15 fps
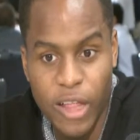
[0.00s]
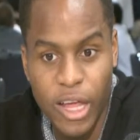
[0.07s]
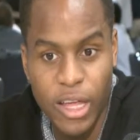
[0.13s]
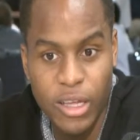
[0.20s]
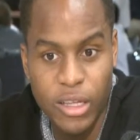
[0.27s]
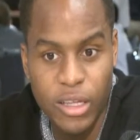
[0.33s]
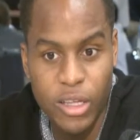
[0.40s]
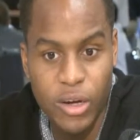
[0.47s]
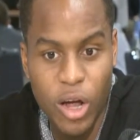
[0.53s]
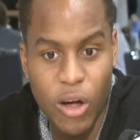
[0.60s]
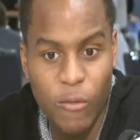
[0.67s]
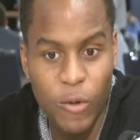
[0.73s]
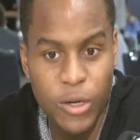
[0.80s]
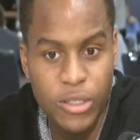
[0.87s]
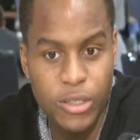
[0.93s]
like,
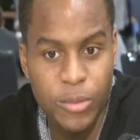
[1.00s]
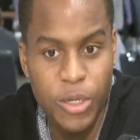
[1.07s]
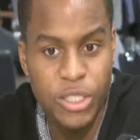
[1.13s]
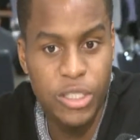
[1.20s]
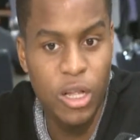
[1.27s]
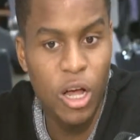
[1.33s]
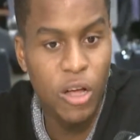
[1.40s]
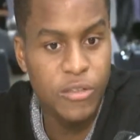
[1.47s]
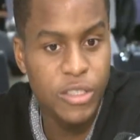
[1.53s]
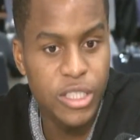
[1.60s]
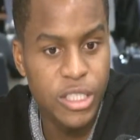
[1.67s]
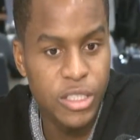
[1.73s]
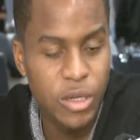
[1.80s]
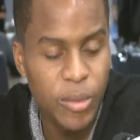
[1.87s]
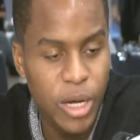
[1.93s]
I've worked so much in the
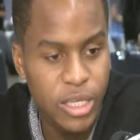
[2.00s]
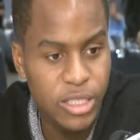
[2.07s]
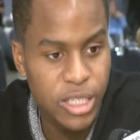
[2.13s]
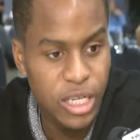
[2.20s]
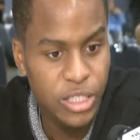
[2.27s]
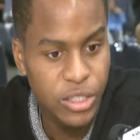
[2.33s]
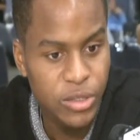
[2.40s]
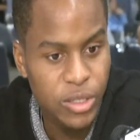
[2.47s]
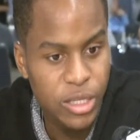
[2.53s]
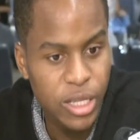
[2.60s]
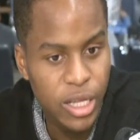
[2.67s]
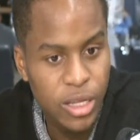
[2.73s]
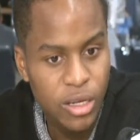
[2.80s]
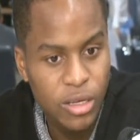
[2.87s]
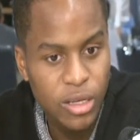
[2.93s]
offseason on outside shooting
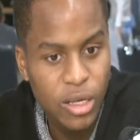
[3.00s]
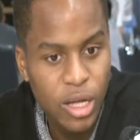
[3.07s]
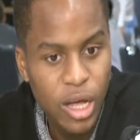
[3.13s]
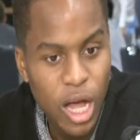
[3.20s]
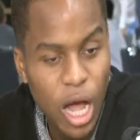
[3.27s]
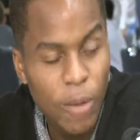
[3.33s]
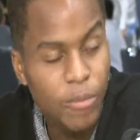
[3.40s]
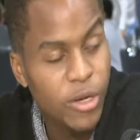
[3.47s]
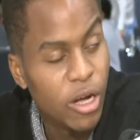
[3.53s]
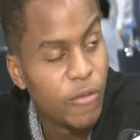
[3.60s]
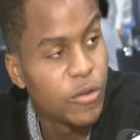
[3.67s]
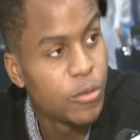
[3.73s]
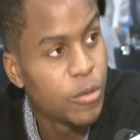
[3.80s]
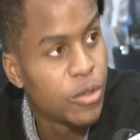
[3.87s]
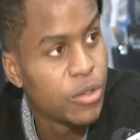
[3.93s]
that I'm
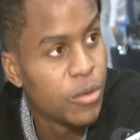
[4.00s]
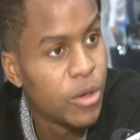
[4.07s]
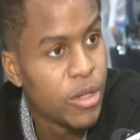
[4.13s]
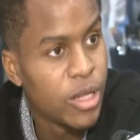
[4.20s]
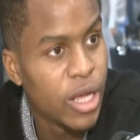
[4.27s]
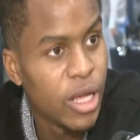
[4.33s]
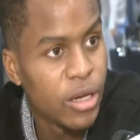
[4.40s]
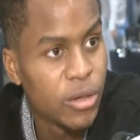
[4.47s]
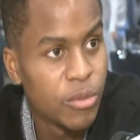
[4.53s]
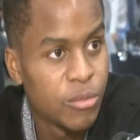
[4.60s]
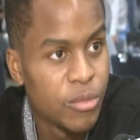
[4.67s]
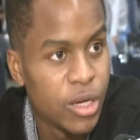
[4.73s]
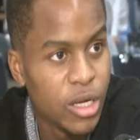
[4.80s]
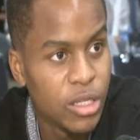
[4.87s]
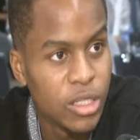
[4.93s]
comfortable doing that.
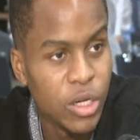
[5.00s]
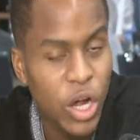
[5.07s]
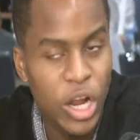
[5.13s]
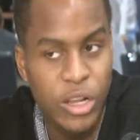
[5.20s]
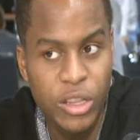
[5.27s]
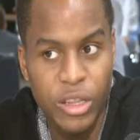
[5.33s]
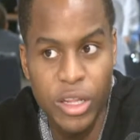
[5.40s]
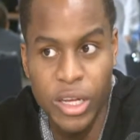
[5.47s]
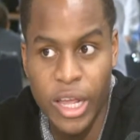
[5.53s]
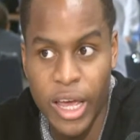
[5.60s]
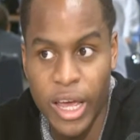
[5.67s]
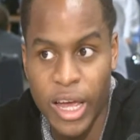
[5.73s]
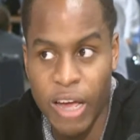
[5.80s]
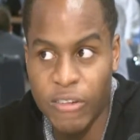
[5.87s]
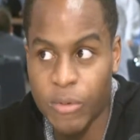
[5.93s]
But, at the end of the
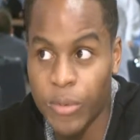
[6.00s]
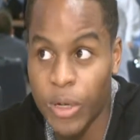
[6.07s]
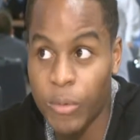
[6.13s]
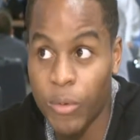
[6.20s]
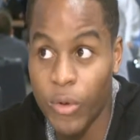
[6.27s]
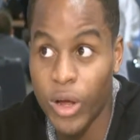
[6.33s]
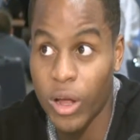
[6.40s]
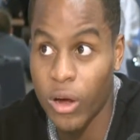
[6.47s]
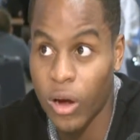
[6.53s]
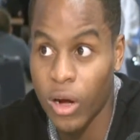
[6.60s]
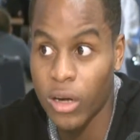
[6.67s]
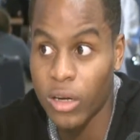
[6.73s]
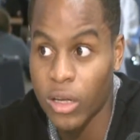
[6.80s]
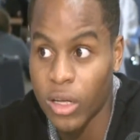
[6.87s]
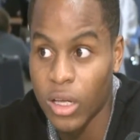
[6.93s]
day, I have to be a point guard.